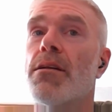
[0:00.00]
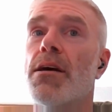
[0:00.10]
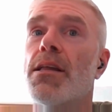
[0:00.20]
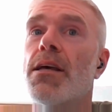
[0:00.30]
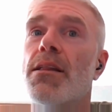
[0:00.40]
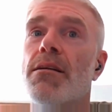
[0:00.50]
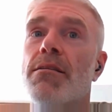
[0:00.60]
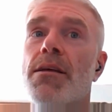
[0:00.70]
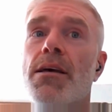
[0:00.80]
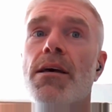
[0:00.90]
I think that
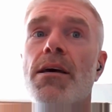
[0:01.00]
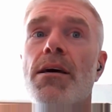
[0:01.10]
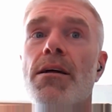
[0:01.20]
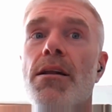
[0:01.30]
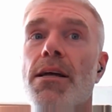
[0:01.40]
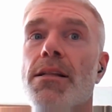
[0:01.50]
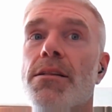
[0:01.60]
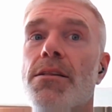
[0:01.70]
like